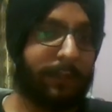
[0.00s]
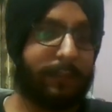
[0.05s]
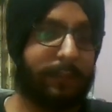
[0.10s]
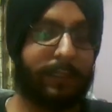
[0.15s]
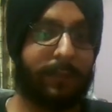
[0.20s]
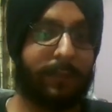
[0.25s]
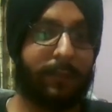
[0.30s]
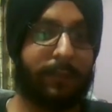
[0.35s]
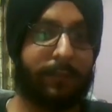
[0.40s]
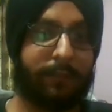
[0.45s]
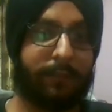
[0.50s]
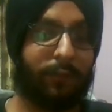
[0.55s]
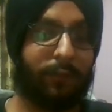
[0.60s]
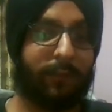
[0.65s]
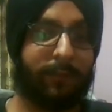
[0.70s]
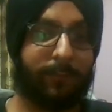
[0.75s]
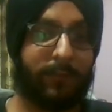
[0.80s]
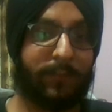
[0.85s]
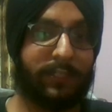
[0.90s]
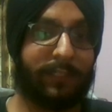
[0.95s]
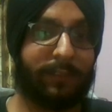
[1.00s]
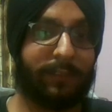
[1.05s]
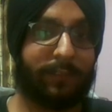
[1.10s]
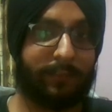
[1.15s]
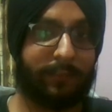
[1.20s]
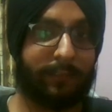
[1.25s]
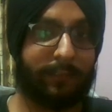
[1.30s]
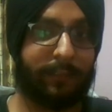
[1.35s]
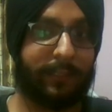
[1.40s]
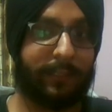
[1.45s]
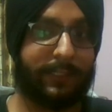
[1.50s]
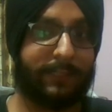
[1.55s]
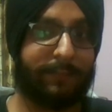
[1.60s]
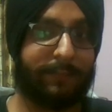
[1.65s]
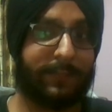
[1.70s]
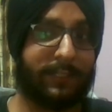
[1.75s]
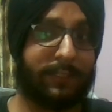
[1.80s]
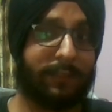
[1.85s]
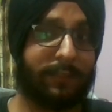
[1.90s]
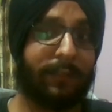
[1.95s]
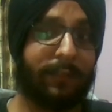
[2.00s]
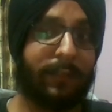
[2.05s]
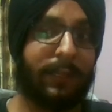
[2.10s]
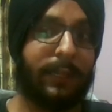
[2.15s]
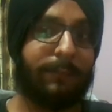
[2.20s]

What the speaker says: like a formal project under the next semester.